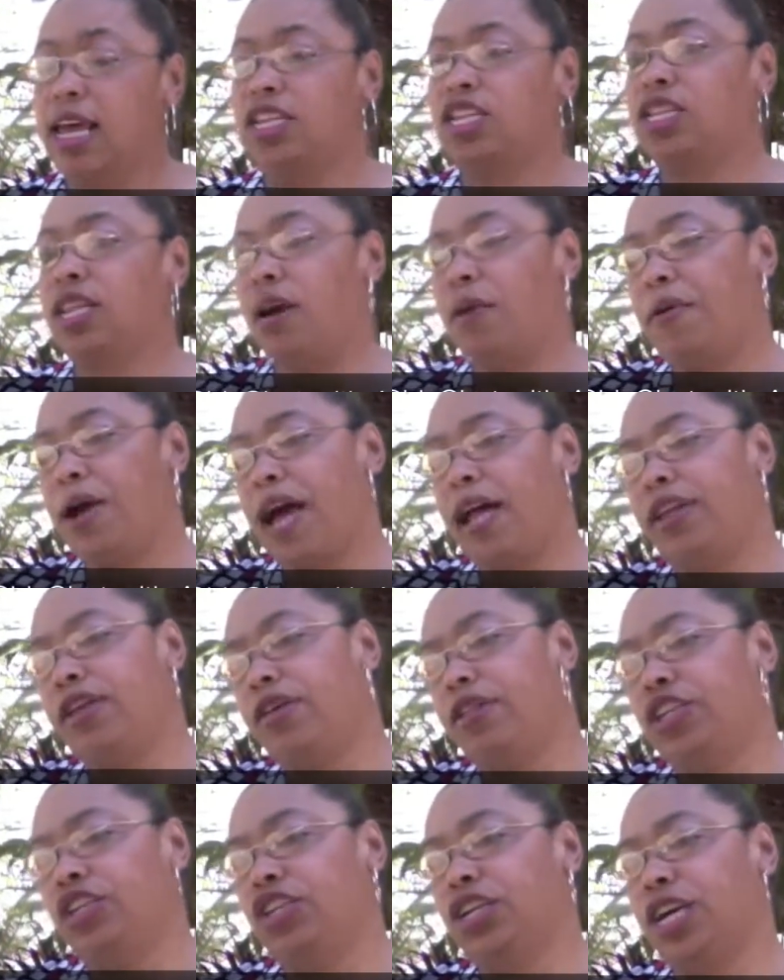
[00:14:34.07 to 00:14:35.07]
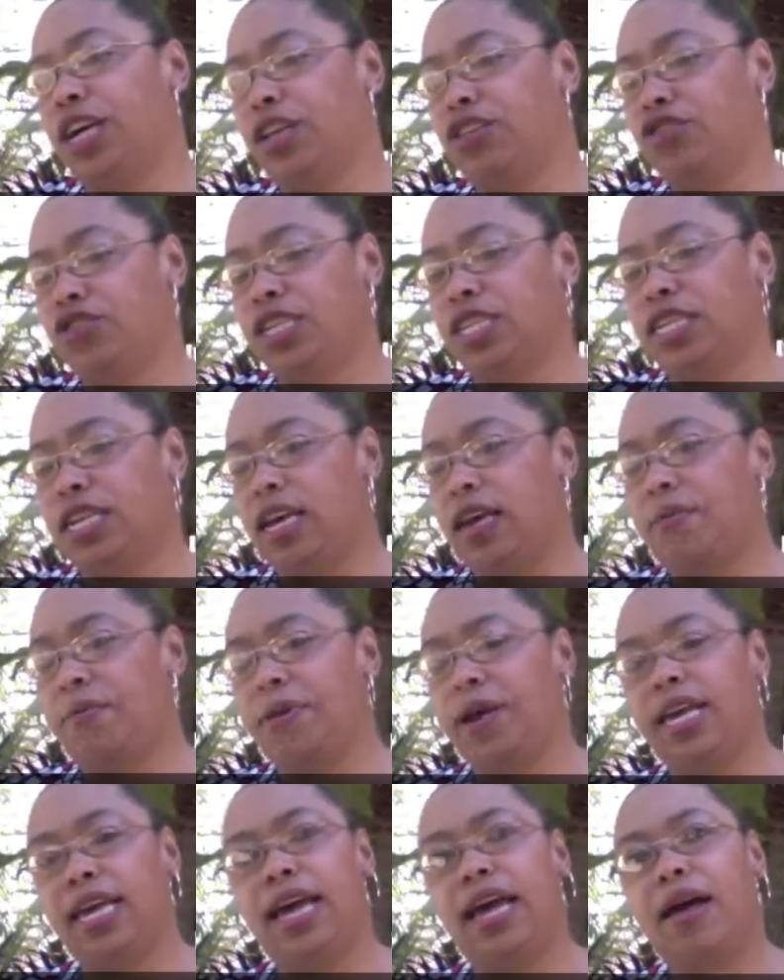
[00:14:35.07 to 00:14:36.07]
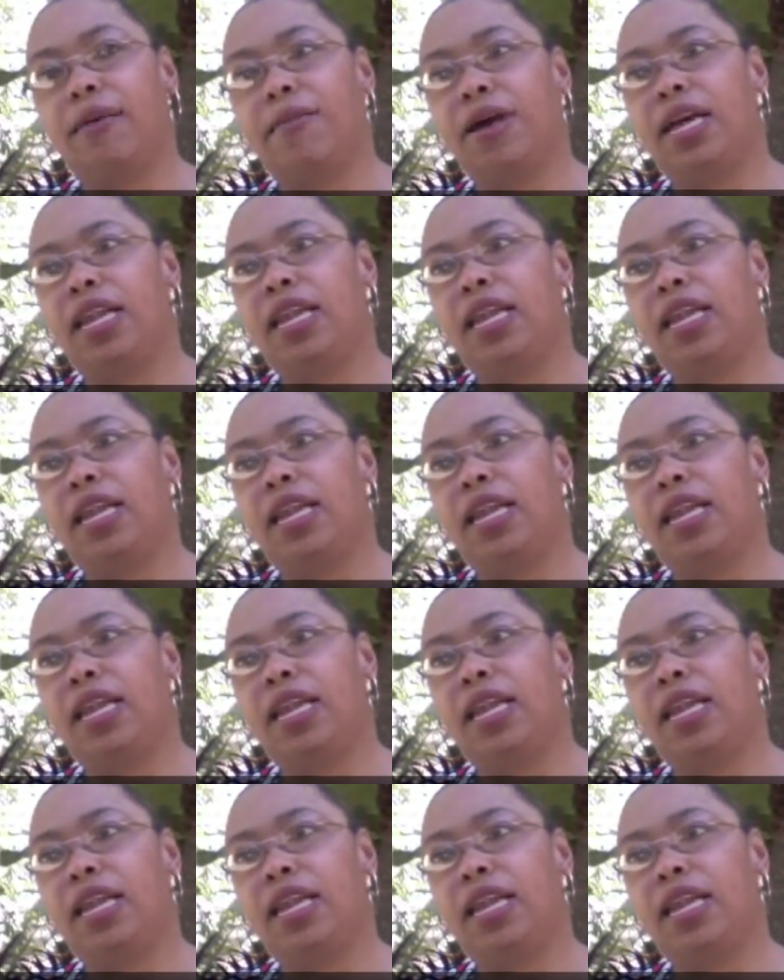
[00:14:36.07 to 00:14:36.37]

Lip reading: So that way I know that you're interested. But yeah,